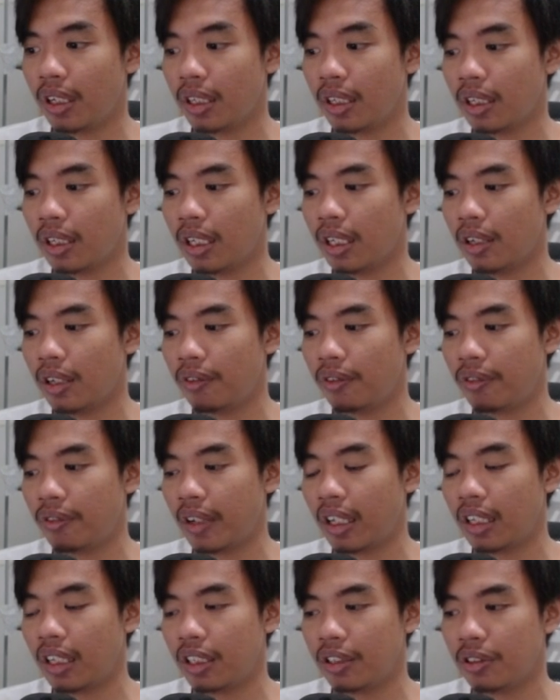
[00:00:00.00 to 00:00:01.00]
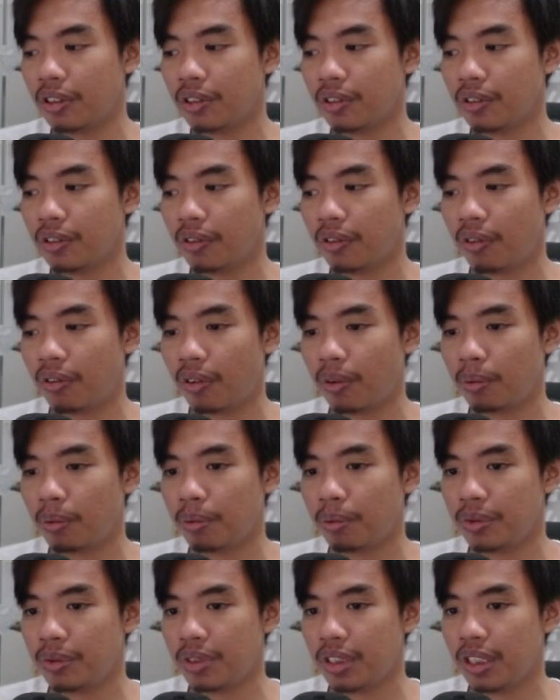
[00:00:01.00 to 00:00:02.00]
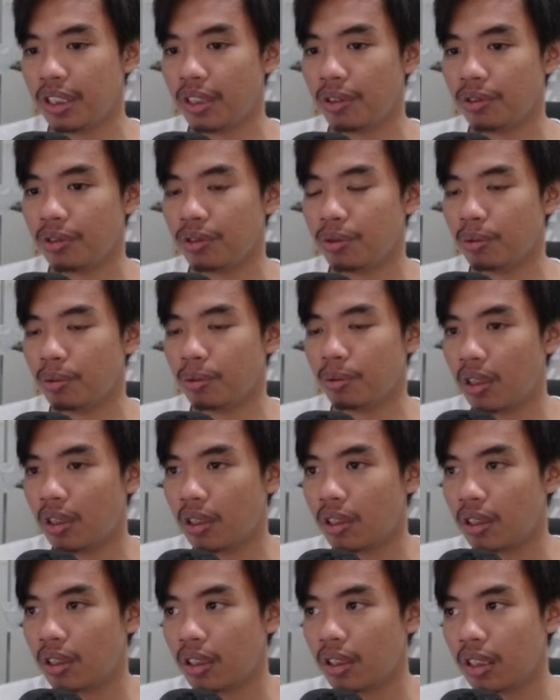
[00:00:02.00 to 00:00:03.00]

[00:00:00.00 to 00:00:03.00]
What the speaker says: a value from 0 to 1,